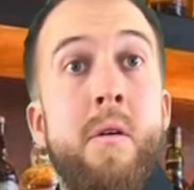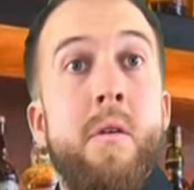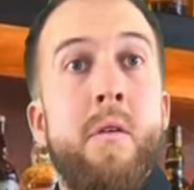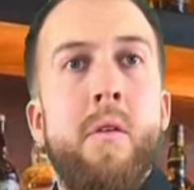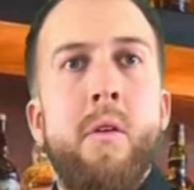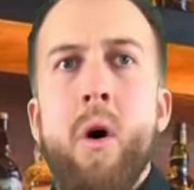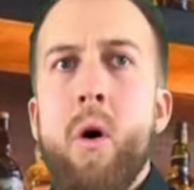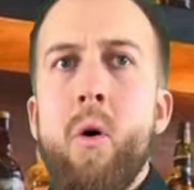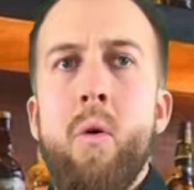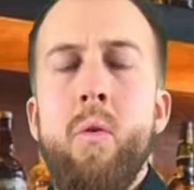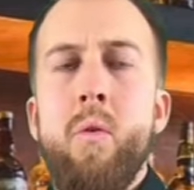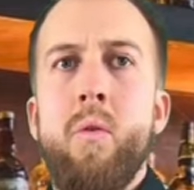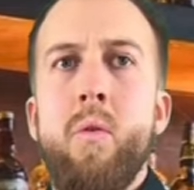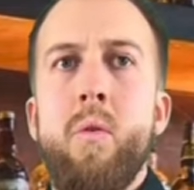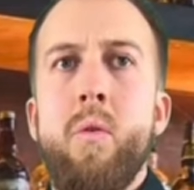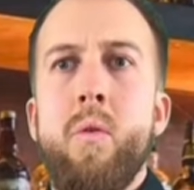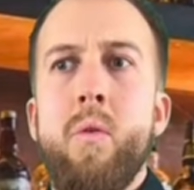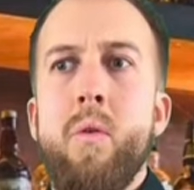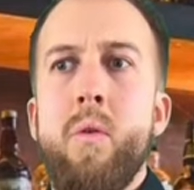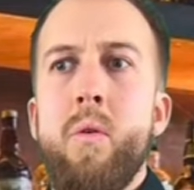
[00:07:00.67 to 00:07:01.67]
No.
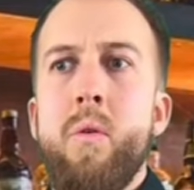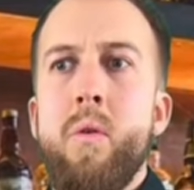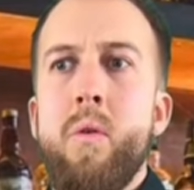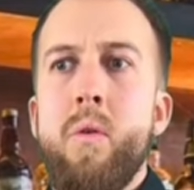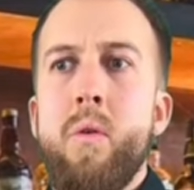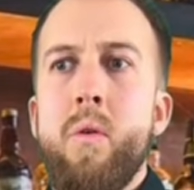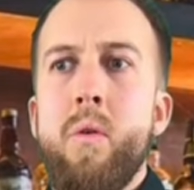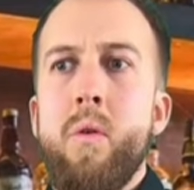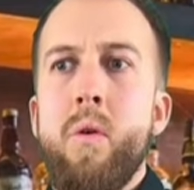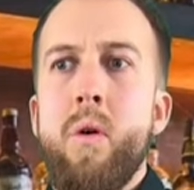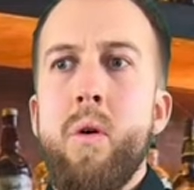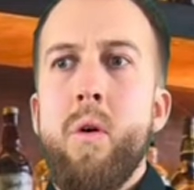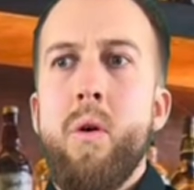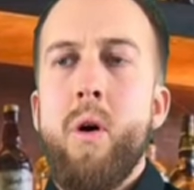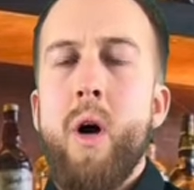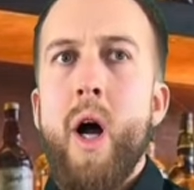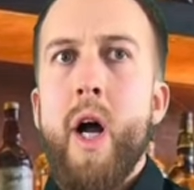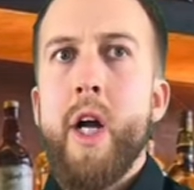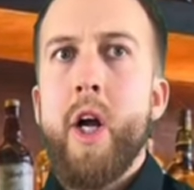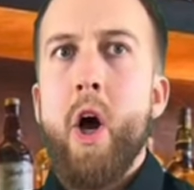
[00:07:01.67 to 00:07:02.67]

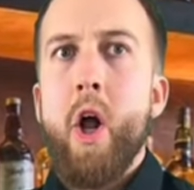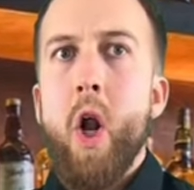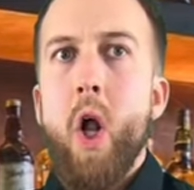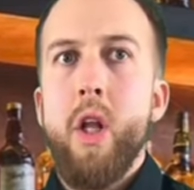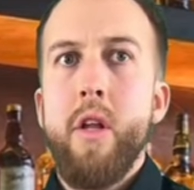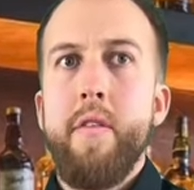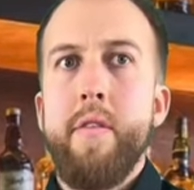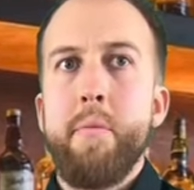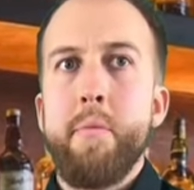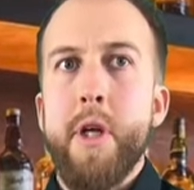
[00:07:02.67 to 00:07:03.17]
I got all of them